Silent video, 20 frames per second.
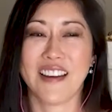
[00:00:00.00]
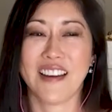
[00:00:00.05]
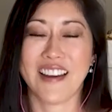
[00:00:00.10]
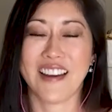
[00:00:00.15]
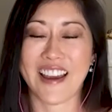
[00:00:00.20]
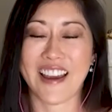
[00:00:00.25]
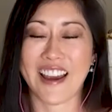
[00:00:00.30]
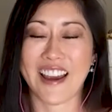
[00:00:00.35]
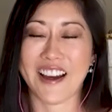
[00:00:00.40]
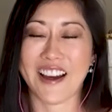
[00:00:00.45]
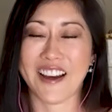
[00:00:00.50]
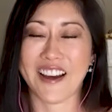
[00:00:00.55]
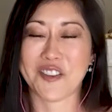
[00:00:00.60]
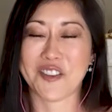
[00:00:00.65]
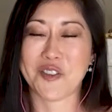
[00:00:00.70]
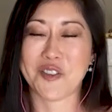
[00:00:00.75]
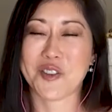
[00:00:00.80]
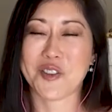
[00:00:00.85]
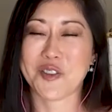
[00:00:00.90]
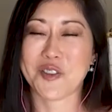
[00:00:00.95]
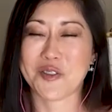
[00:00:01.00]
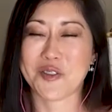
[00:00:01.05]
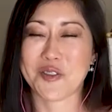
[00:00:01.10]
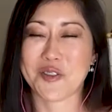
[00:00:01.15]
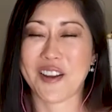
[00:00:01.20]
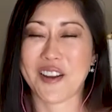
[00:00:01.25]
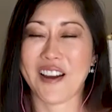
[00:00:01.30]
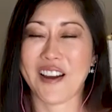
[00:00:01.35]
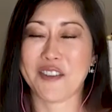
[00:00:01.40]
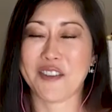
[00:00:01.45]
And
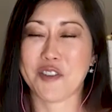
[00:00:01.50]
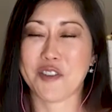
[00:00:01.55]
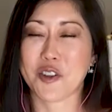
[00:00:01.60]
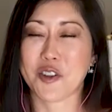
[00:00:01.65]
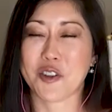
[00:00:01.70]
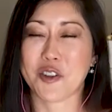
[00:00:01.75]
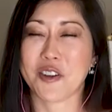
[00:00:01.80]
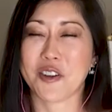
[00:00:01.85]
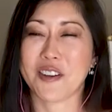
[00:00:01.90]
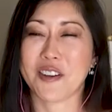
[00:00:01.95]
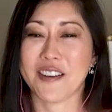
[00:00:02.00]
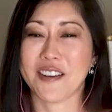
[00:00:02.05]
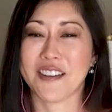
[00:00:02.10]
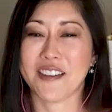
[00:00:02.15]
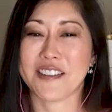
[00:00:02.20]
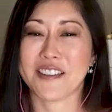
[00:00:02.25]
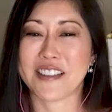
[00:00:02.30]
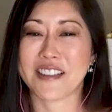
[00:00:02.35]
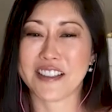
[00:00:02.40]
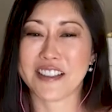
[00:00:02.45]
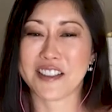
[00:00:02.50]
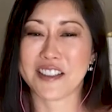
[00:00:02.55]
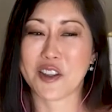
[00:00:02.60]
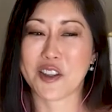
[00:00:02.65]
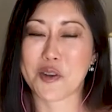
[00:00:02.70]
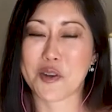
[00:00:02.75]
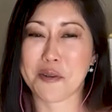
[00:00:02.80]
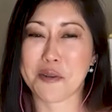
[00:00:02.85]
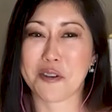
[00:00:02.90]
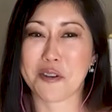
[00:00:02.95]
I'm sure Dusty,
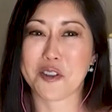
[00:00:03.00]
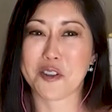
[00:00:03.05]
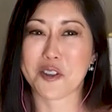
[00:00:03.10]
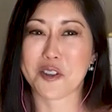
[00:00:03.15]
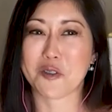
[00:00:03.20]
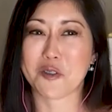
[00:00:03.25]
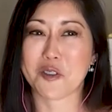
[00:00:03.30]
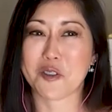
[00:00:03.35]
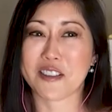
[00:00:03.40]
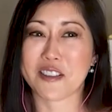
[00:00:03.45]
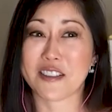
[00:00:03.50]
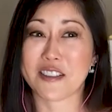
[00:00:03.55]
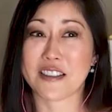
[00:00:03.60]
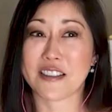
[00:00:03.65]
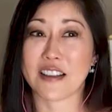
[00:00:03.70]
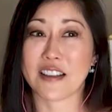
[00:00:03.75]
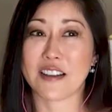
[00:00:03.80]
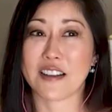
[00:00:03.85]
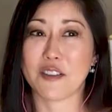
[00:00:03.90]
the producer, was just like,